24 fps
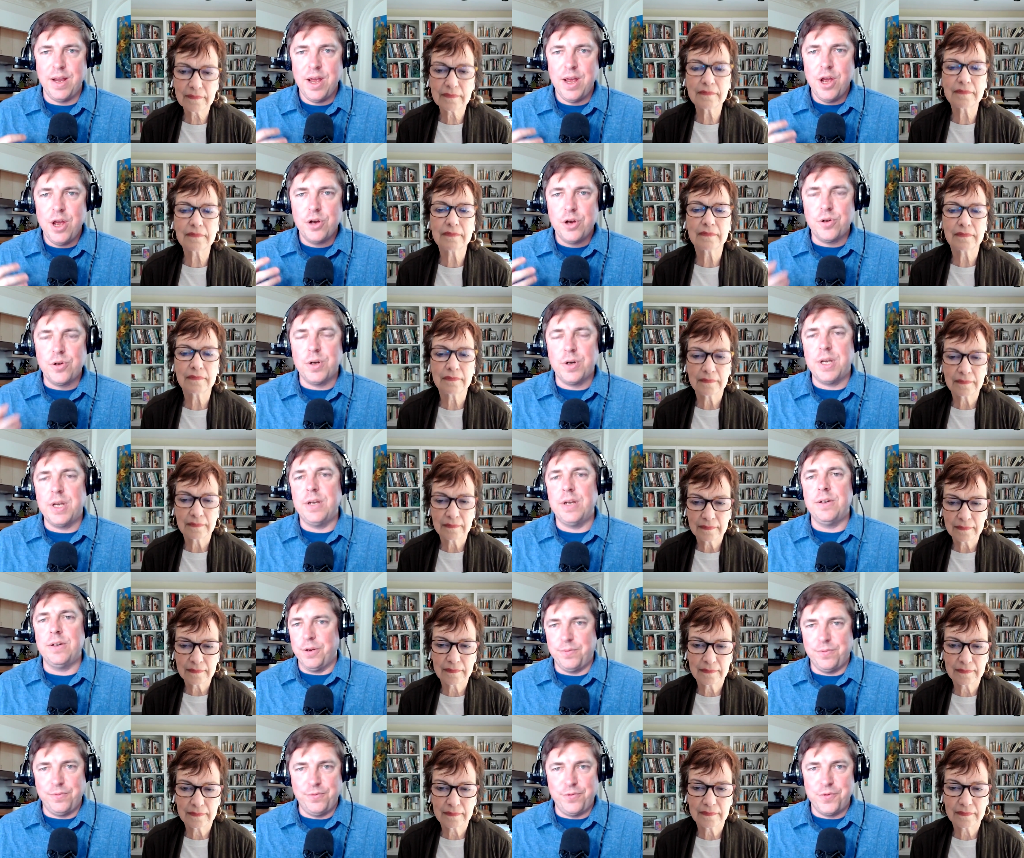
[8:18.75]

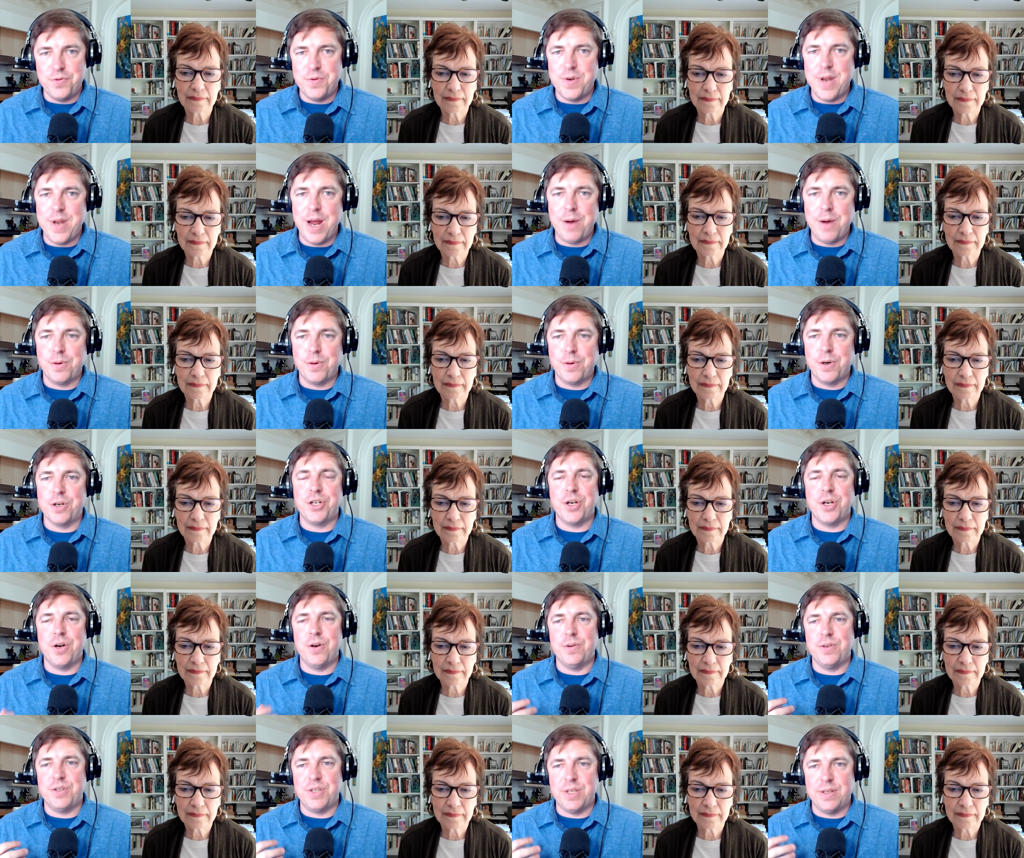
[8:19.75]
Speaker 1: cooking Food Network
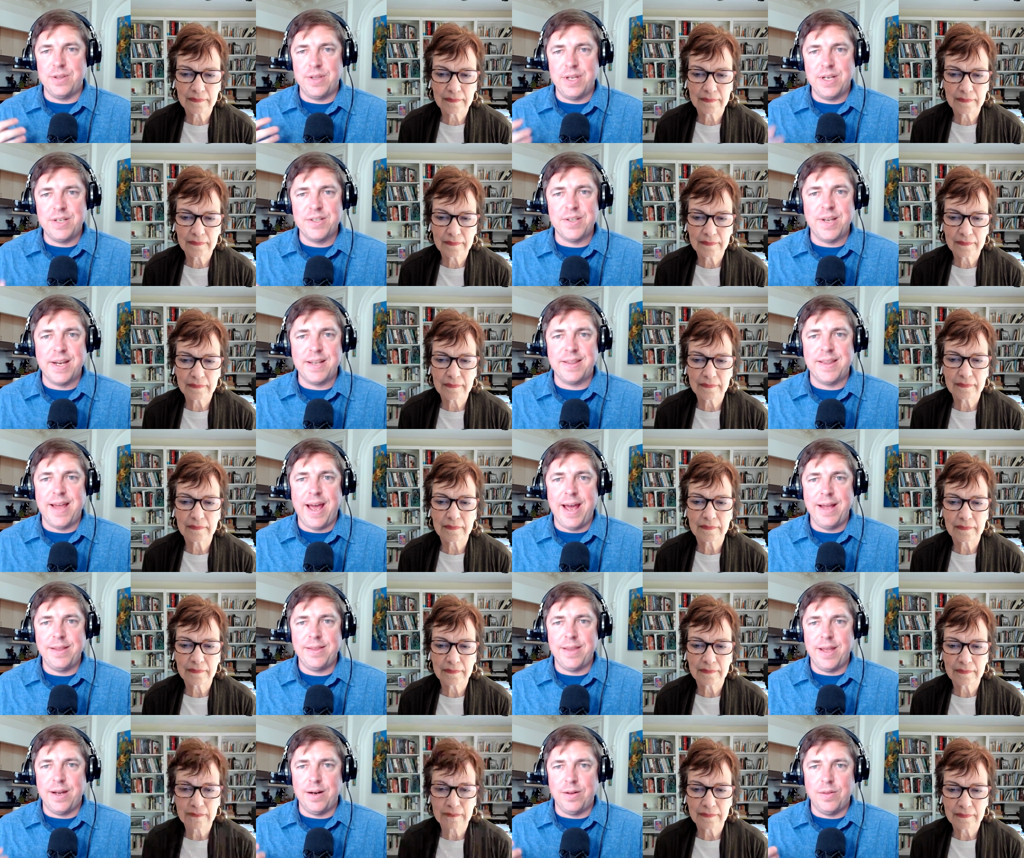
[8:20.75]
shows and things like
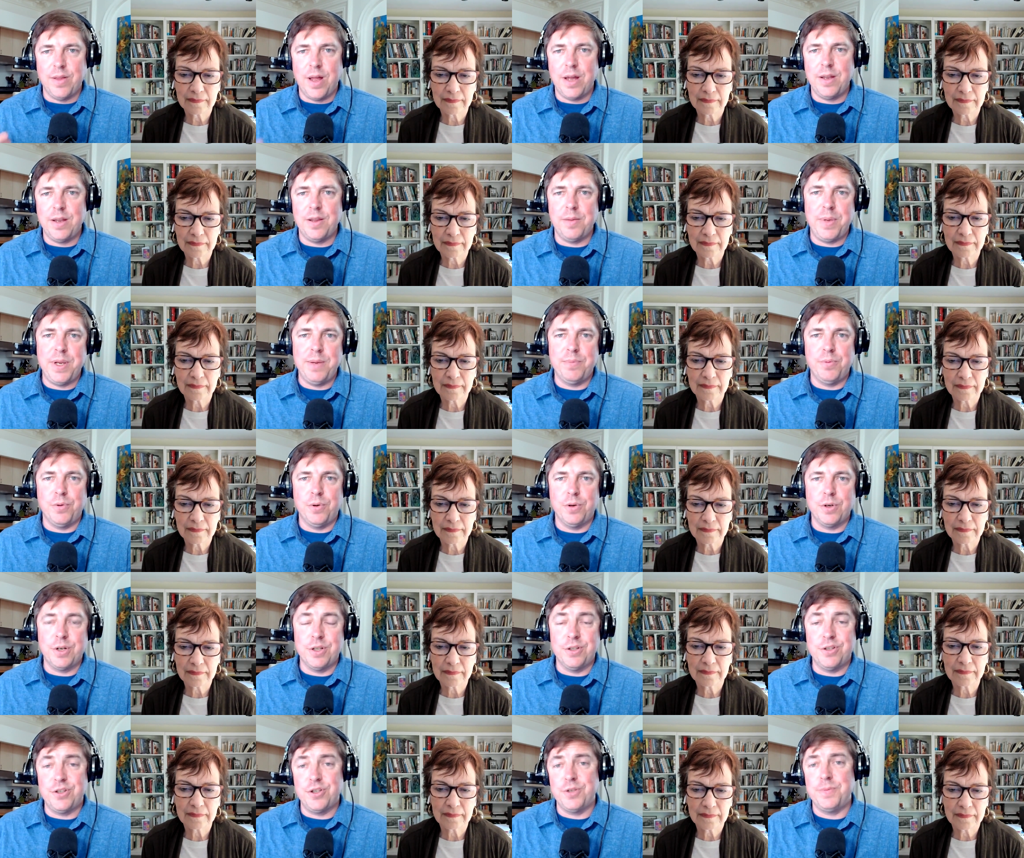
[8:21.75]
that, that a lot of the people
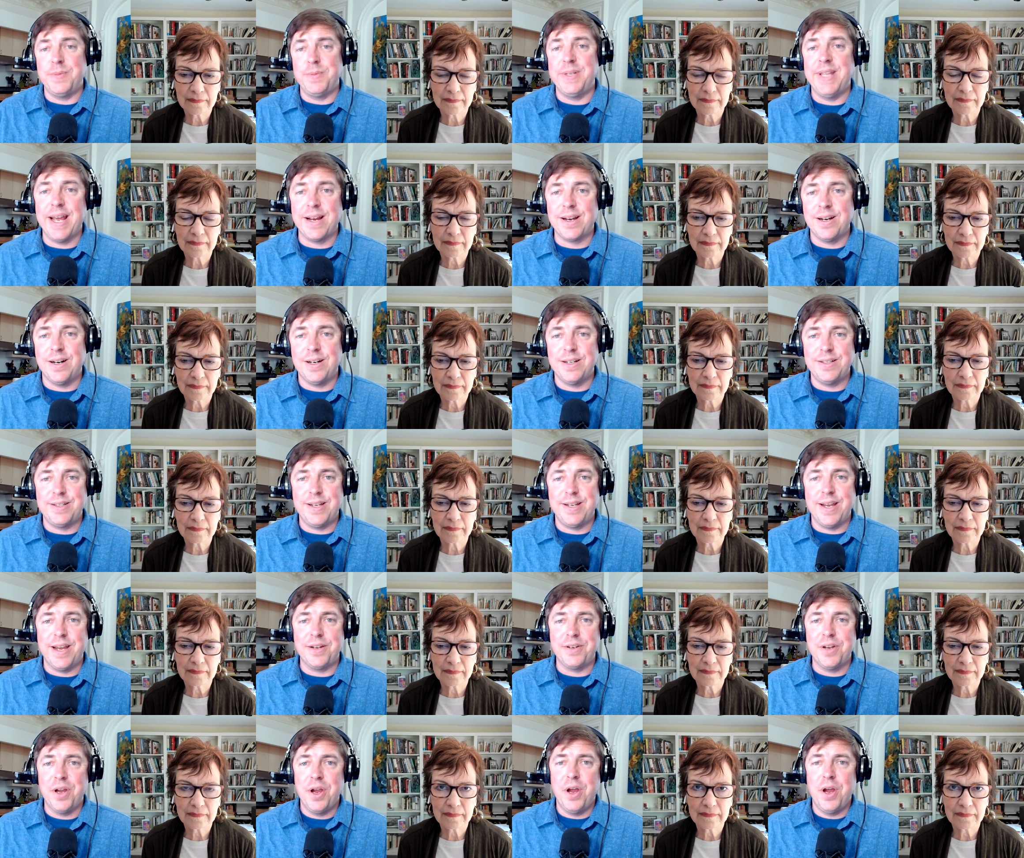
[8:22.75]
consuming that
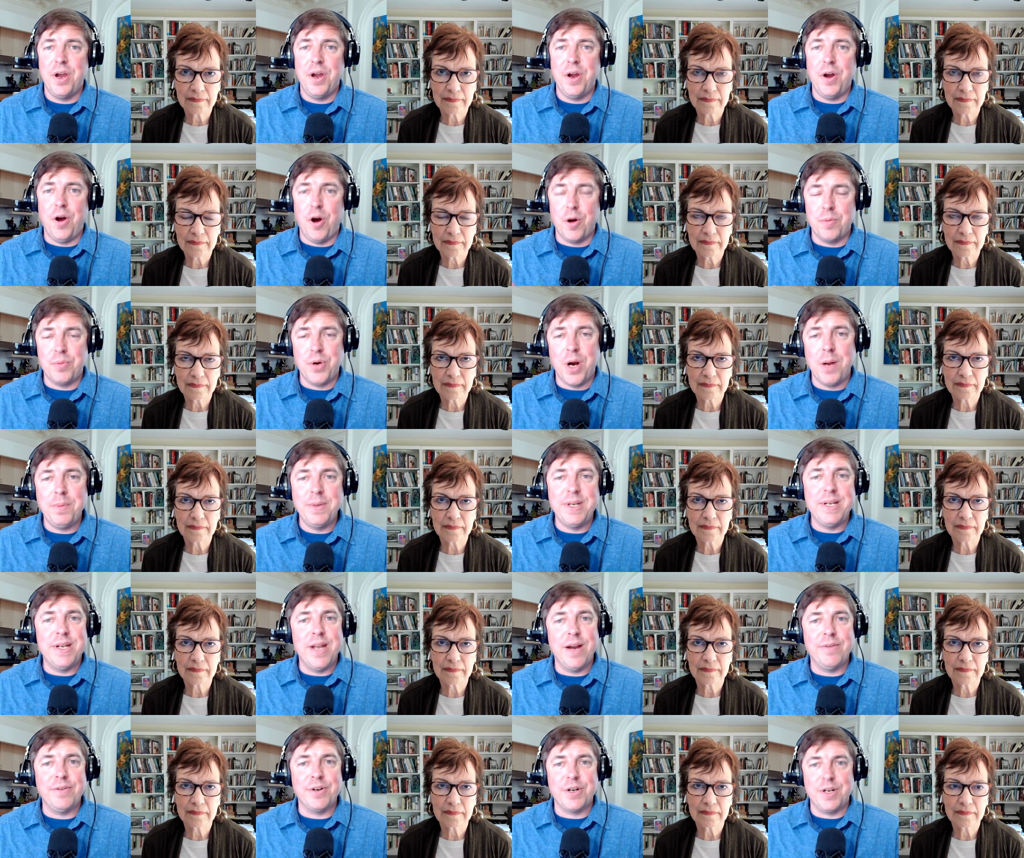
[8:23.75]
content are probably
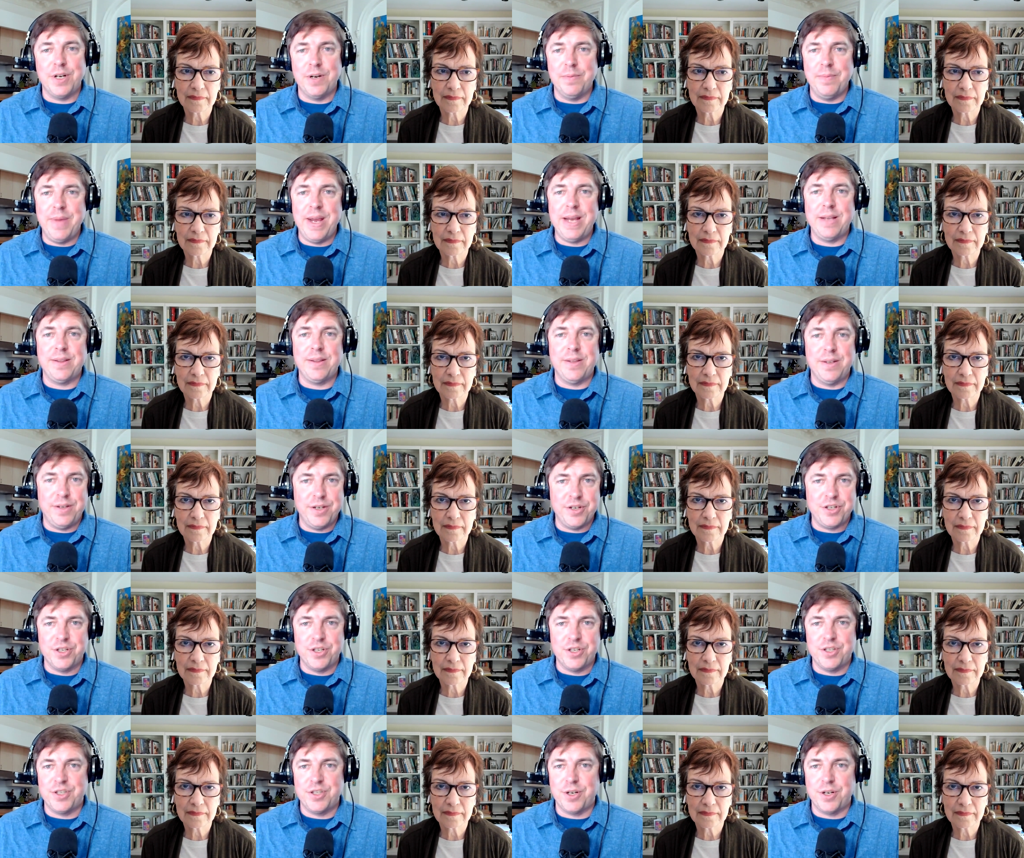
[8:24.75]
never going to make the
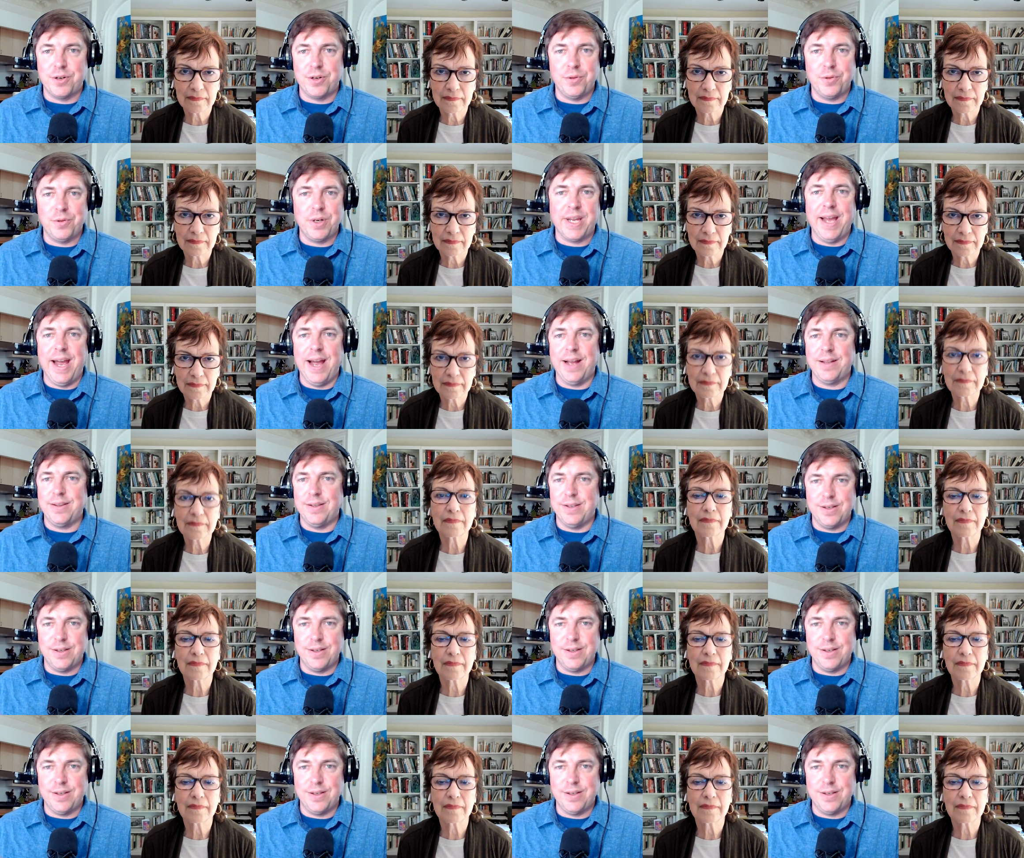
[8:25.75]
dishes they're looking at.